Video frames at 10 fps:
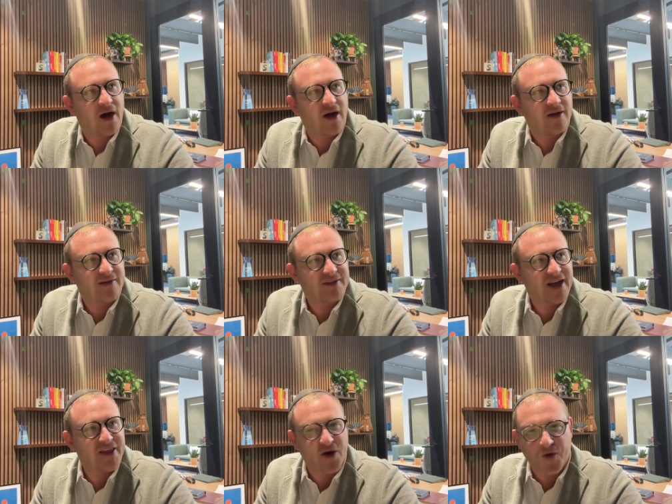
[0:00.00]
uh,
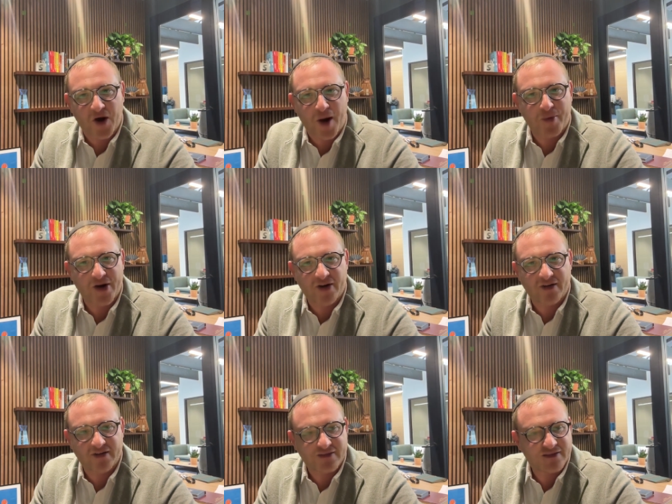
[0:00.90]
I think owner
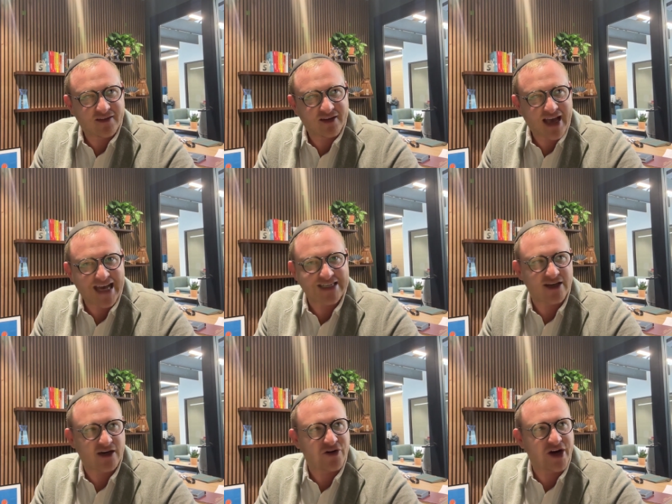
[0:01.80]
operator has
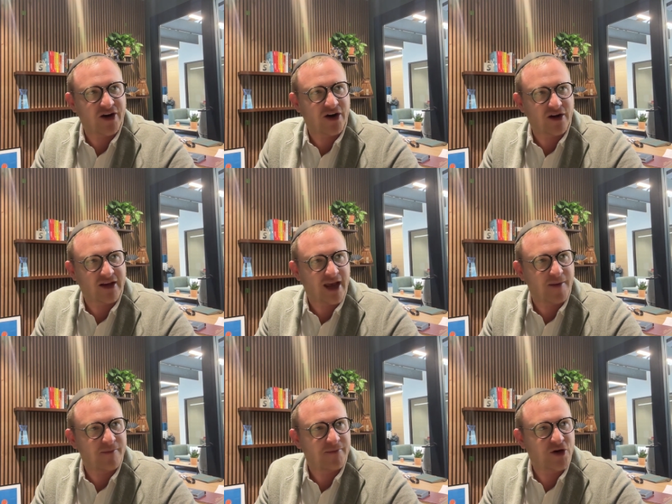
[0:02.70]
their credit card
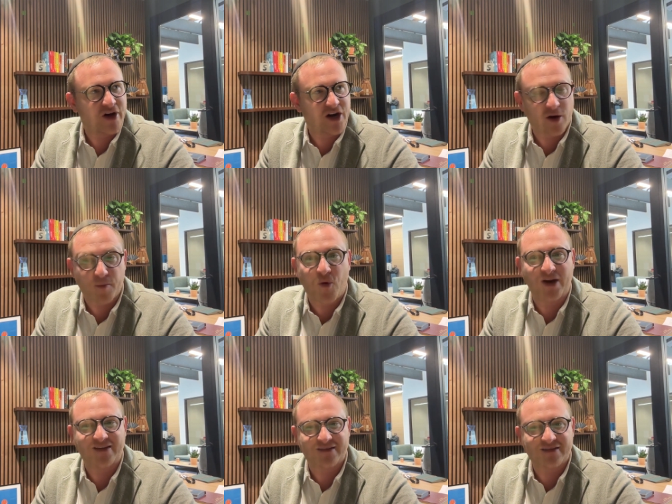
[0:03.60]
game, their credit card
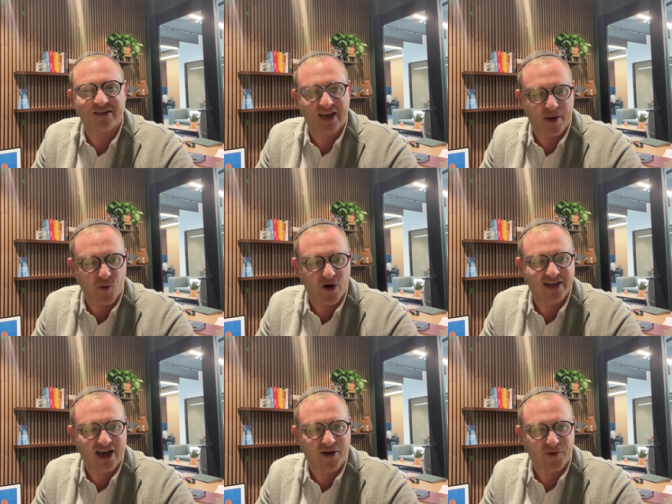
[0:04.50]
points game
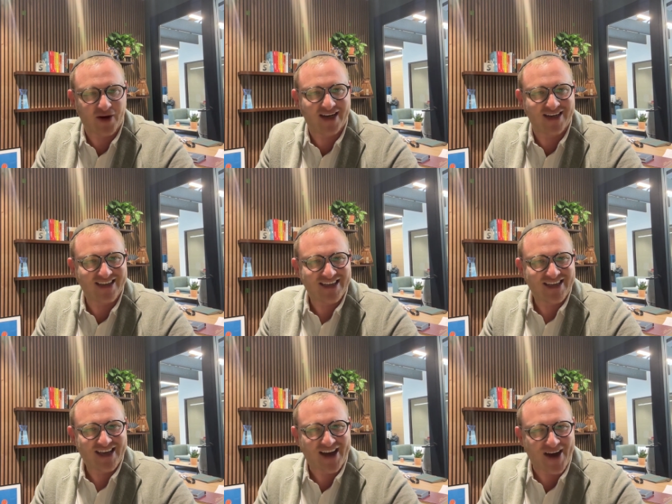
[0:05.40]
worked out, right?
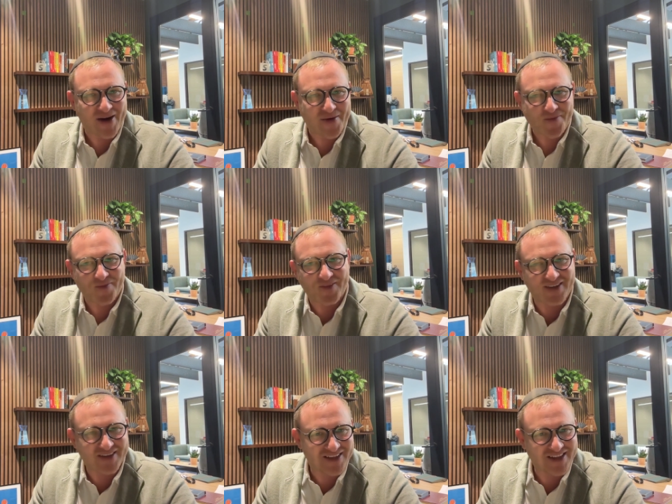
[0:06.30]
Um,
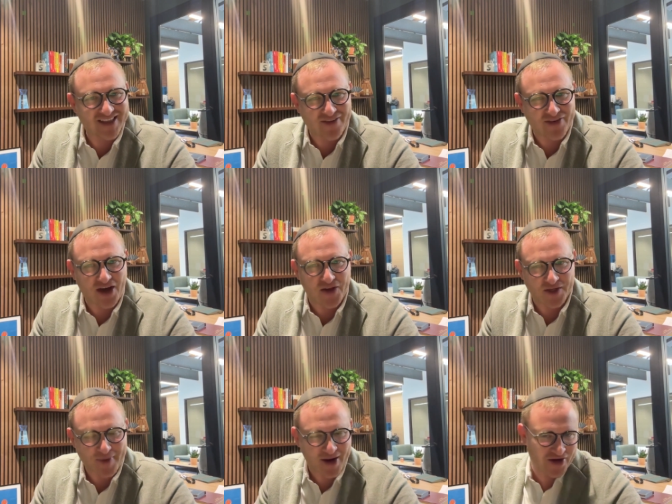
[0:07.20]
every dollar
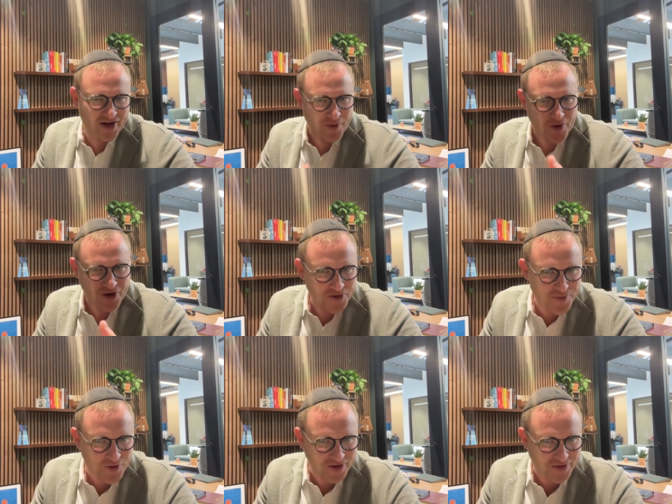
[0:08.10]
you're spending, you're getting one or two
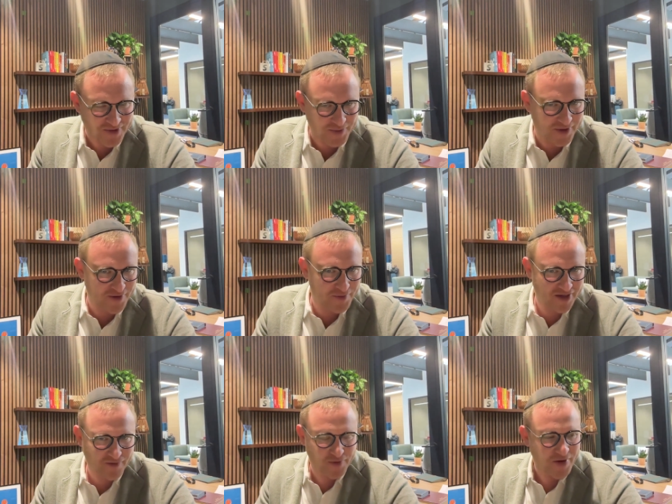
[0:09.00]
points, which one,
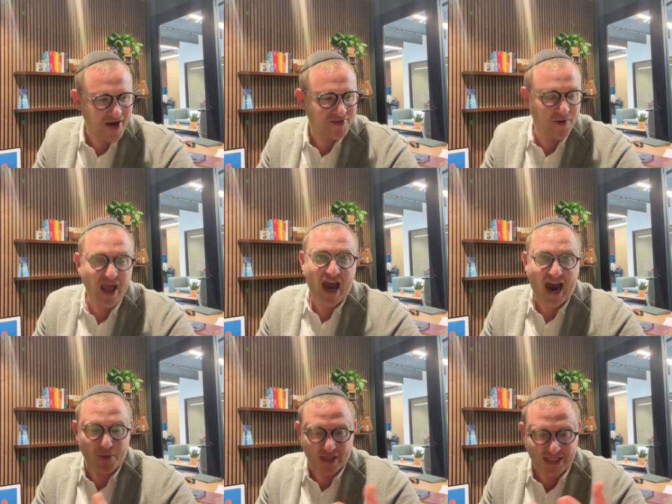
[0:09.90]
whichever one you have. So
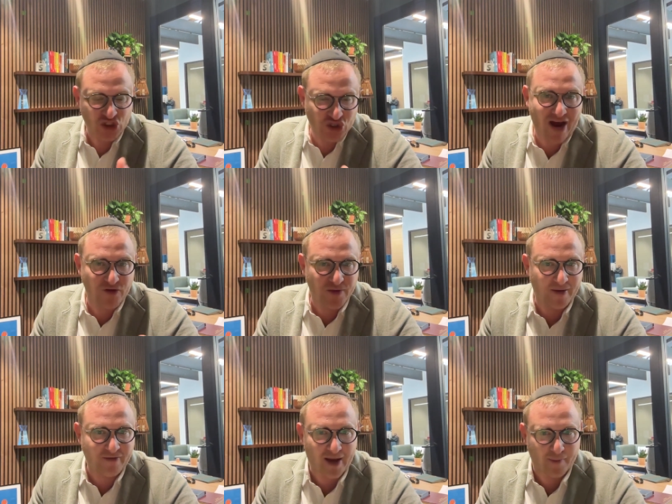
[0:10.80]
I would like to travel with
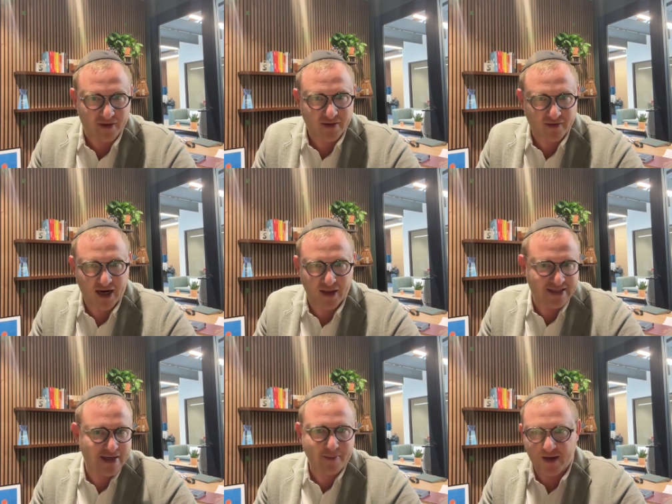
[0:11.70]
my family, right? I'd
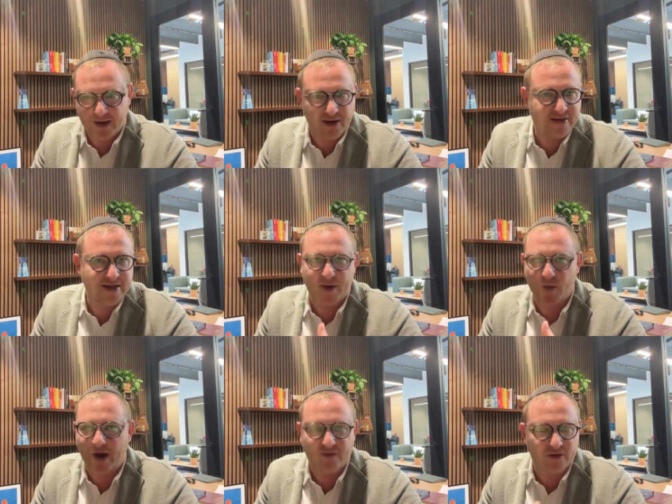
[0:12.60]
like to take my kids, take my
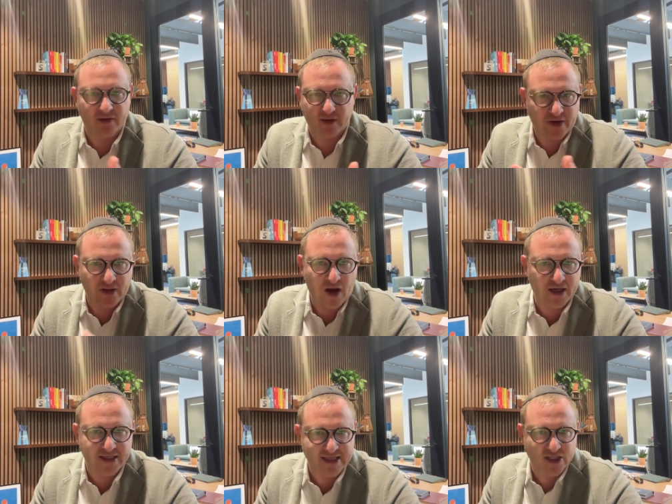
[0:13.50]
wife on during the
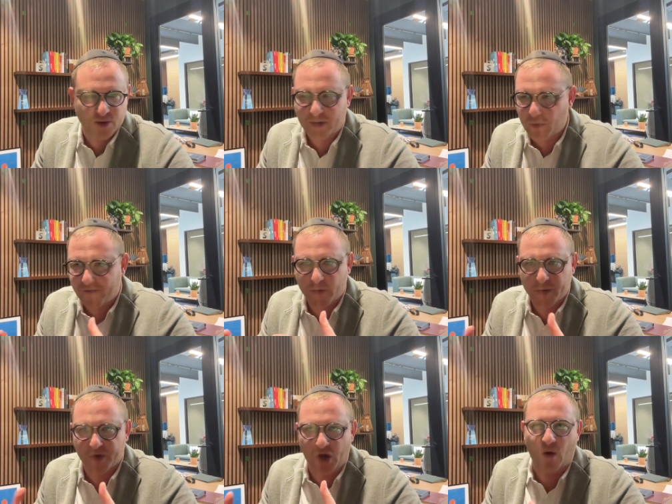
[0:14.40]
holiday seasons or wherever
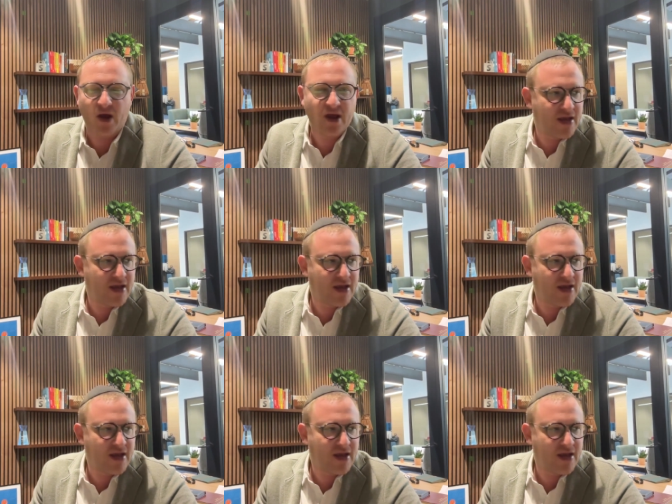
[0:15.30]
we would go.